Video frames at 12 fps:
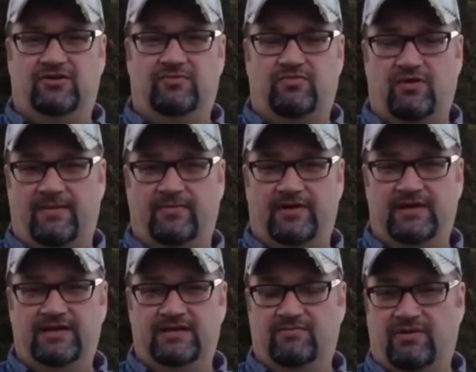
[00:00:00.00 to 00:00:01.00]
their
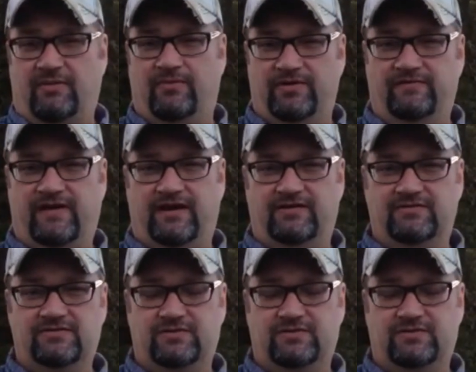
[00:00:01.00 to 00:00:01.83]
property and property values,